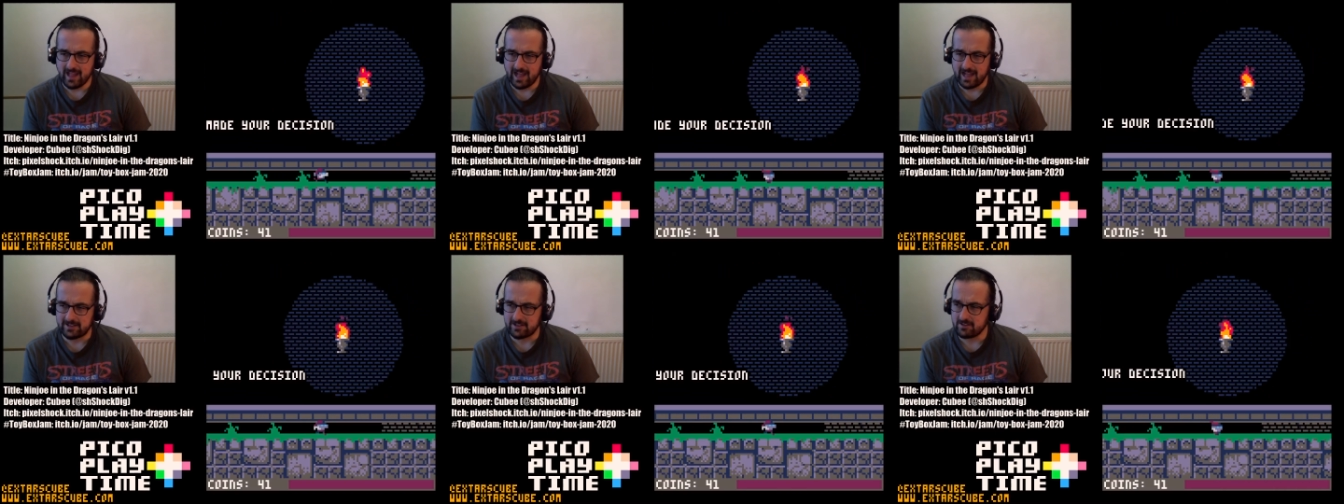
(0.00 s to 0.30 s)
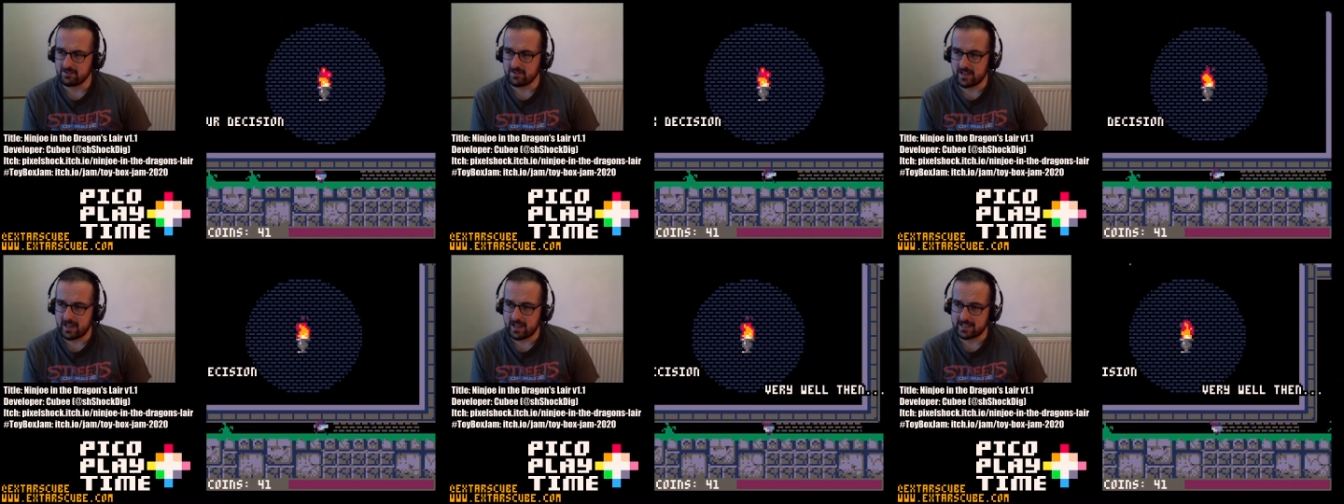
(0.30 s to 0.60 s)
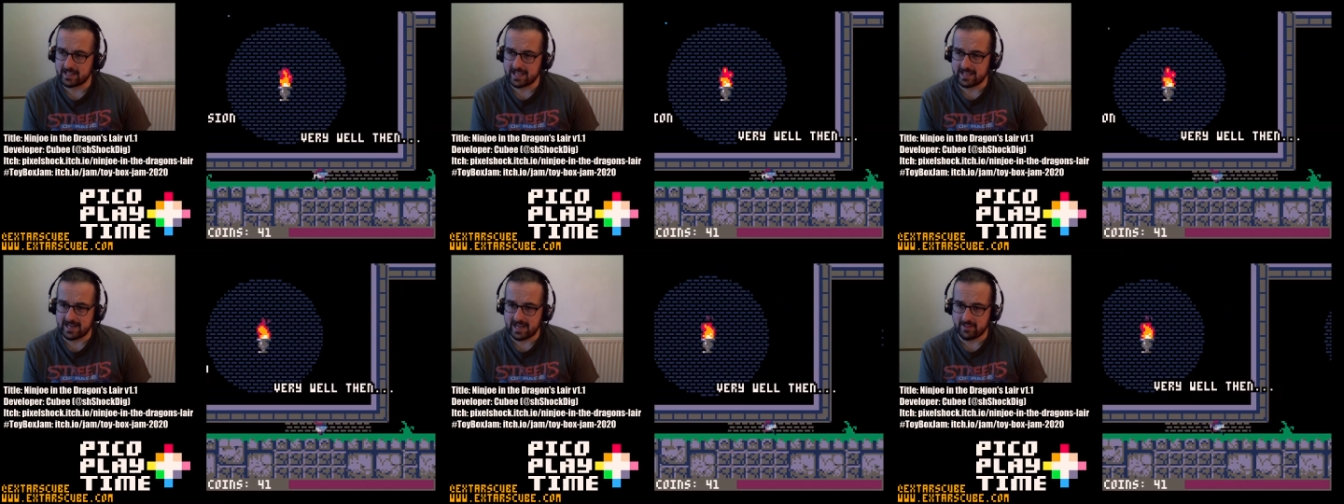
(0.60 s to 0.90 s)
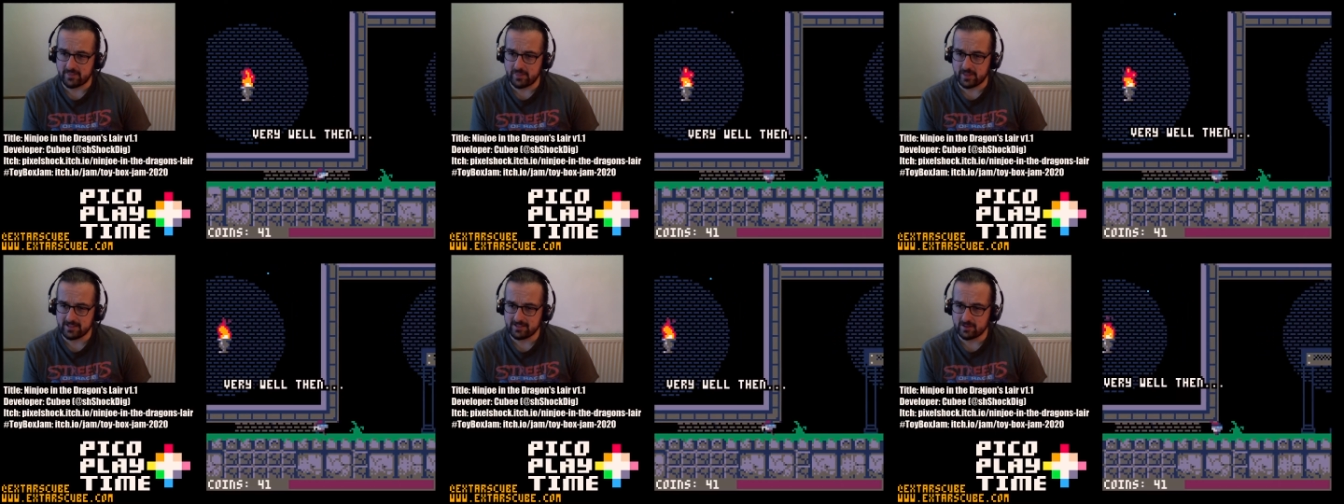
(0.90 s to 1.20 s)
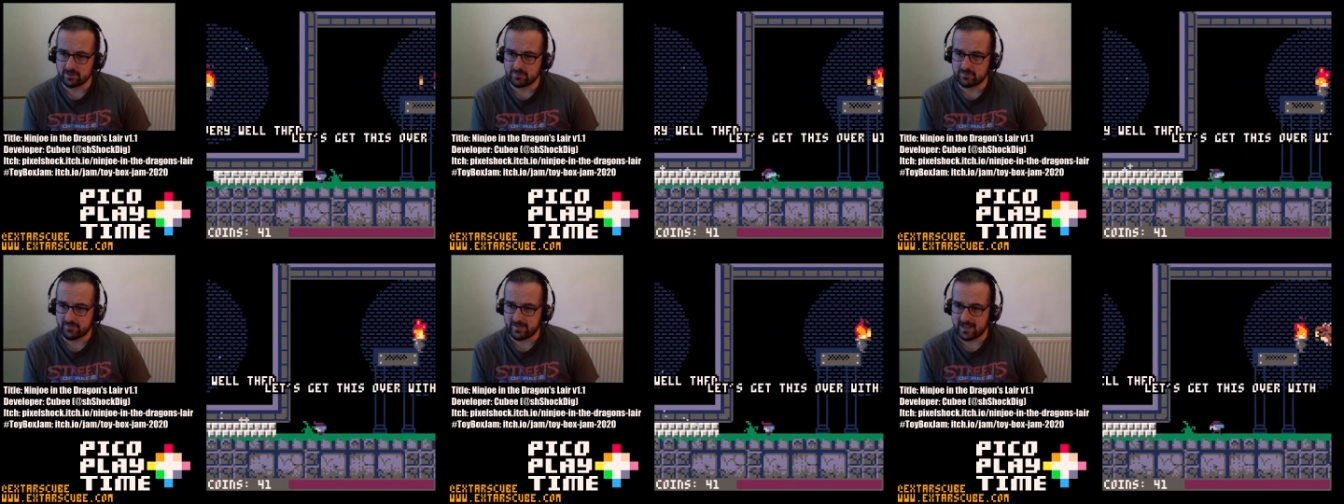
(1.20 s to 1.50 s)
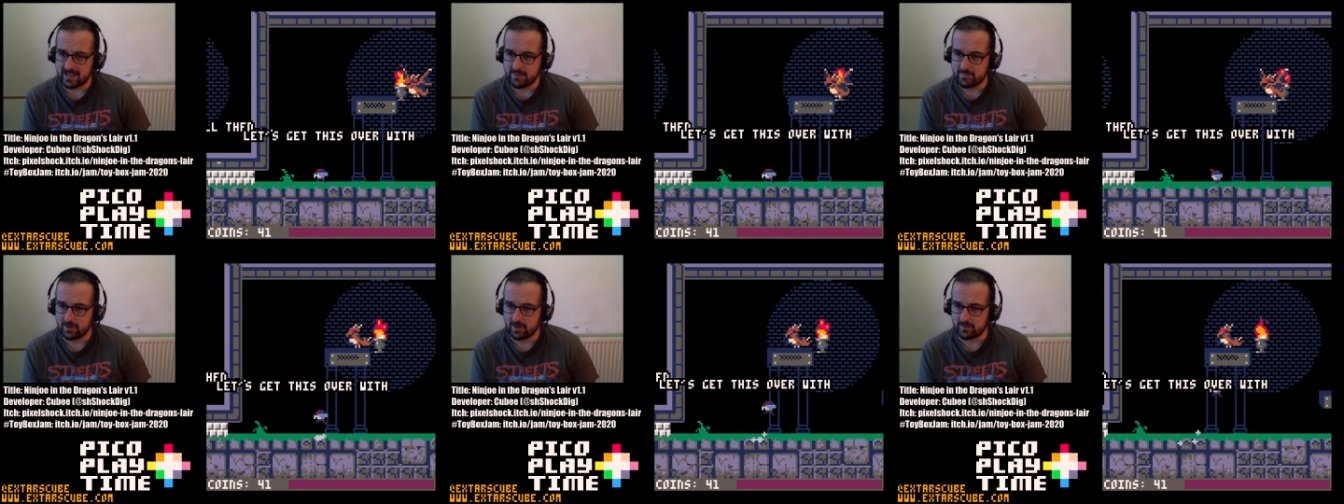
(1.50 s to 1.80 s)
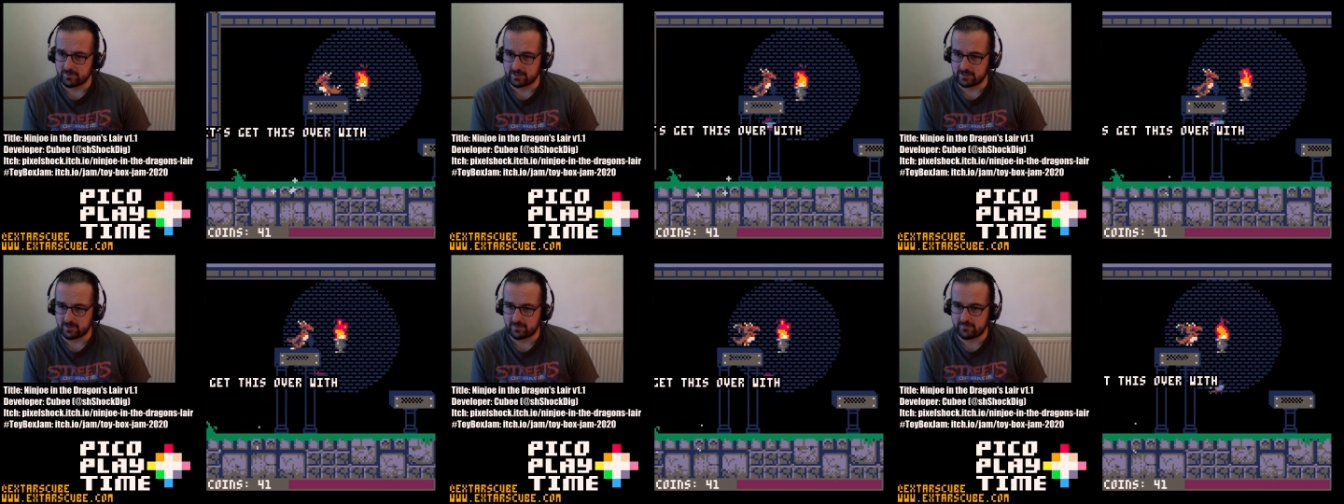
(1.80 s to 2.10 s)
I think those
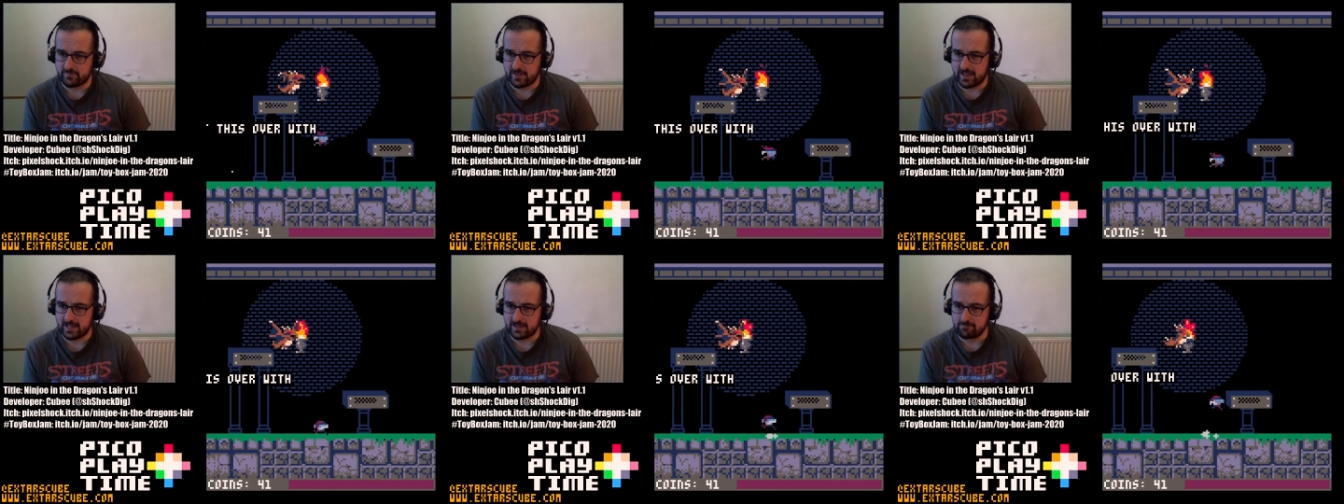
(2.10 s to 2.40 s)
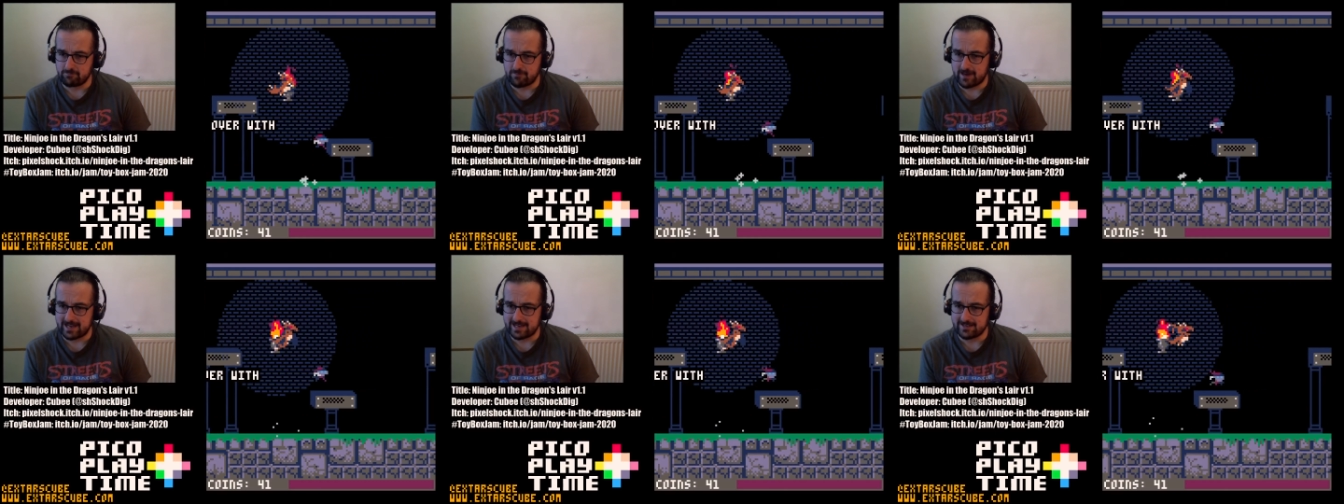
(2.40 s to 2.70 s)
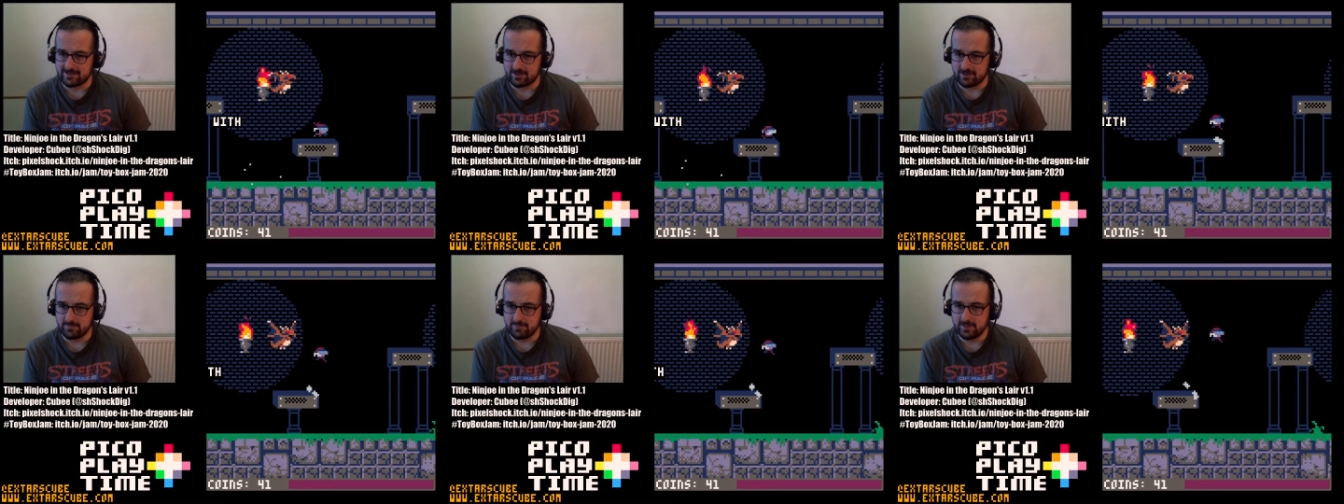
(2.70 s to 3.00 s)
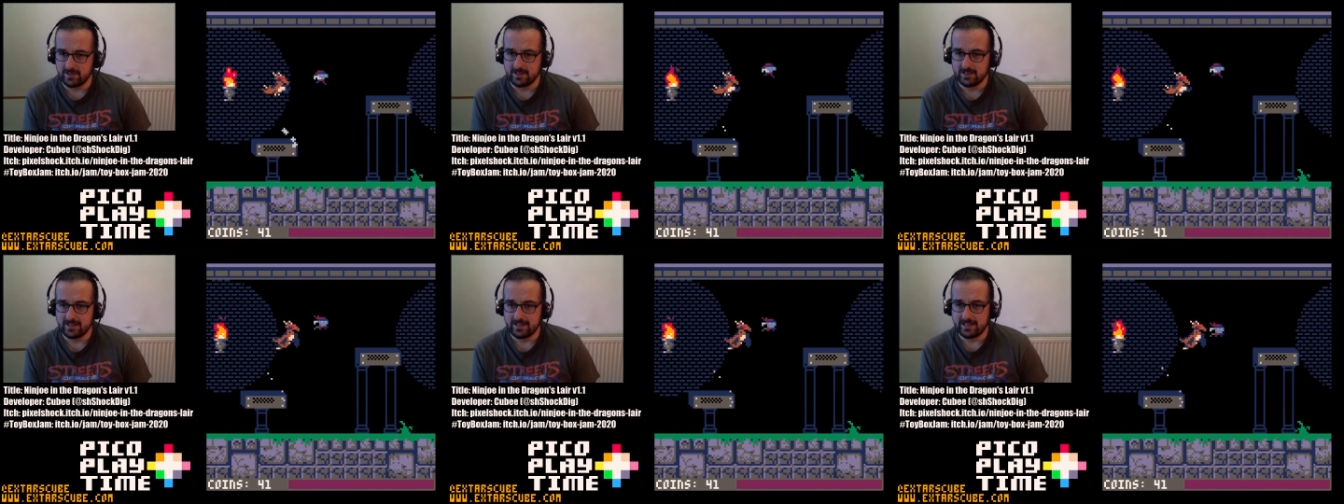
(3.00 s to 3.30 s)
fireballs are just fairly random.